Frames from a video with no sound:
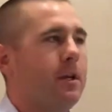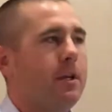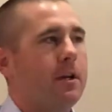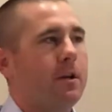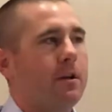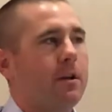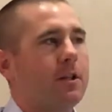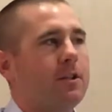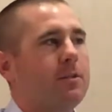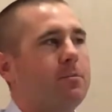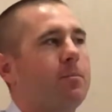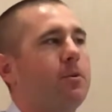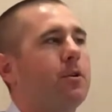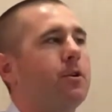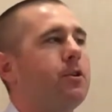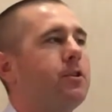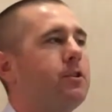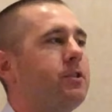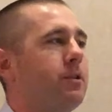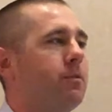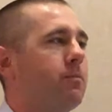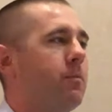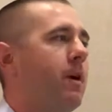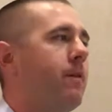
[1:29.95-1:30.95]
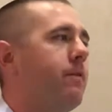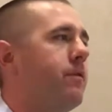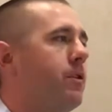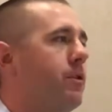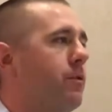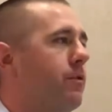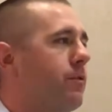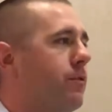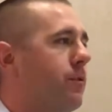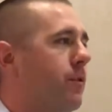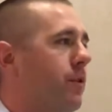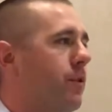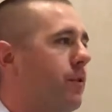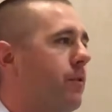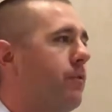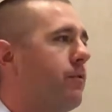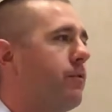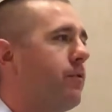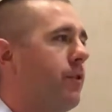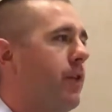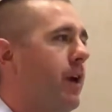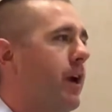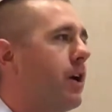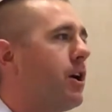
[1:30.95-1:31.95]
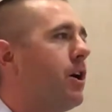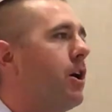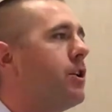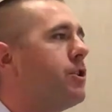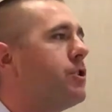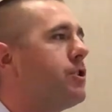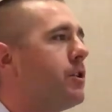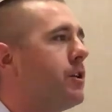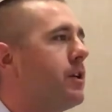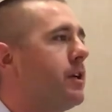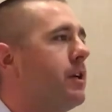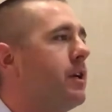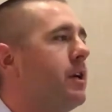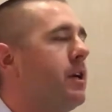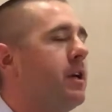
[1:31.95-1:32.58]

you know, that's producing revenue for that country.